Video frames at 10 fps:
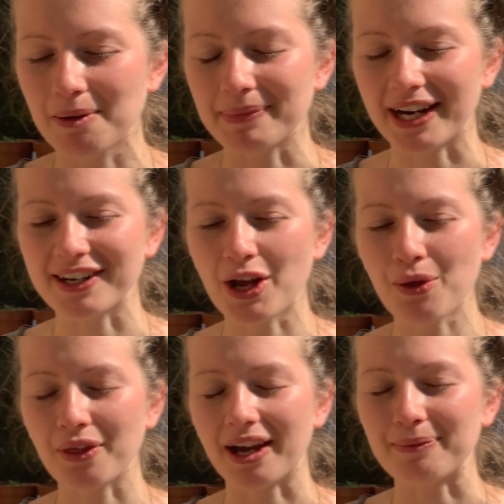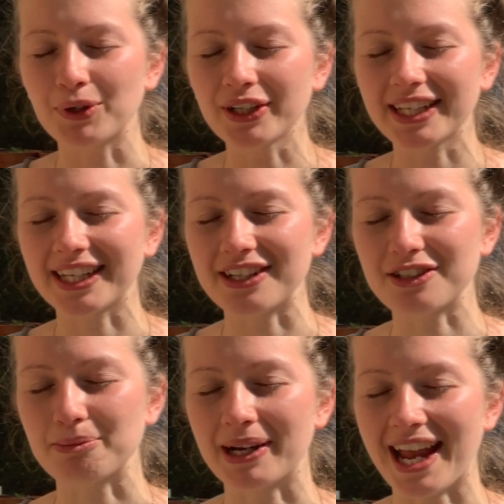but I know that I'm hooking
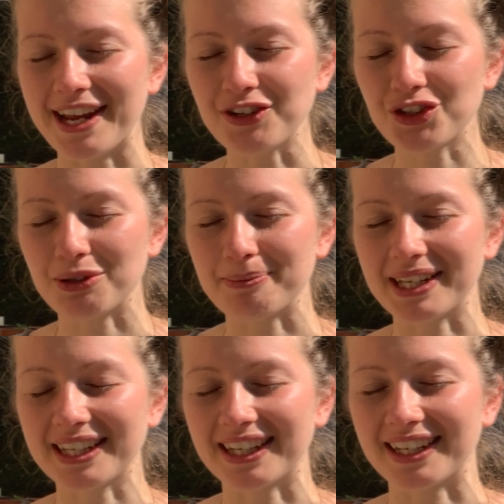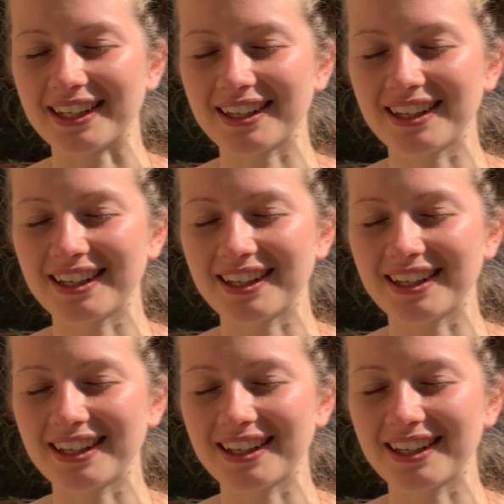into my ancient being,